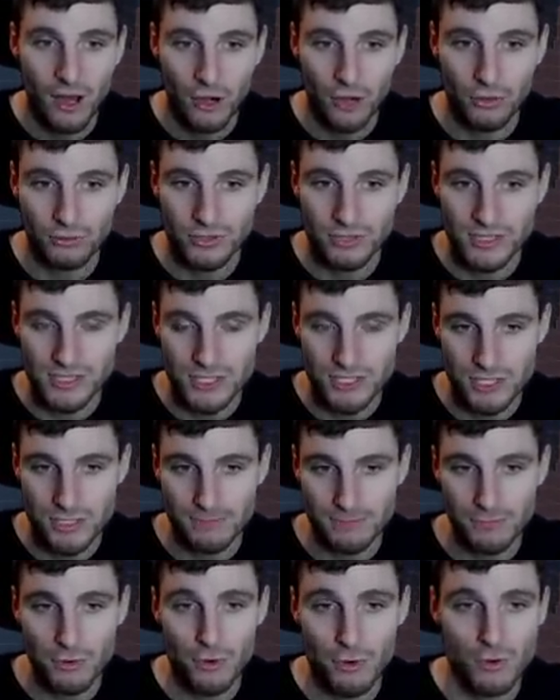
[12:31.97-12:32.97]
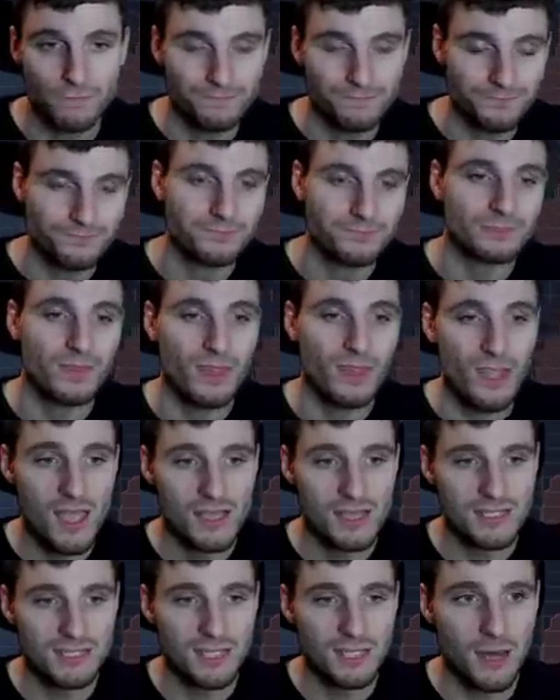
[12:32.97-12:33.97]
hold this as support
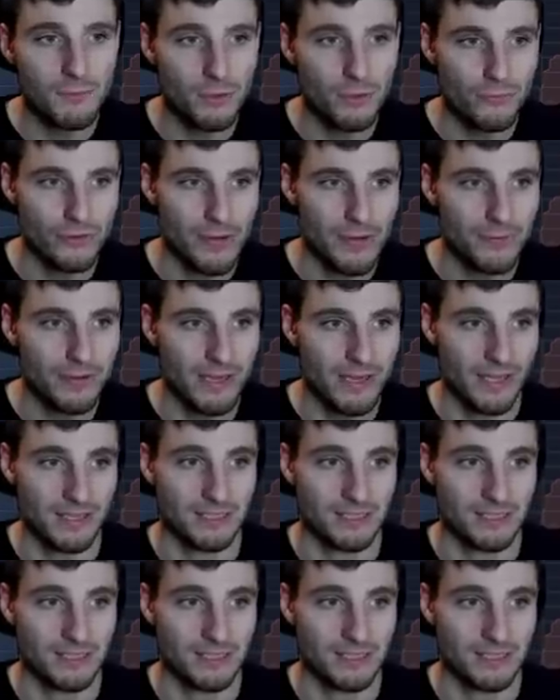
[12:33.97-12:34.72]
and start moving up again.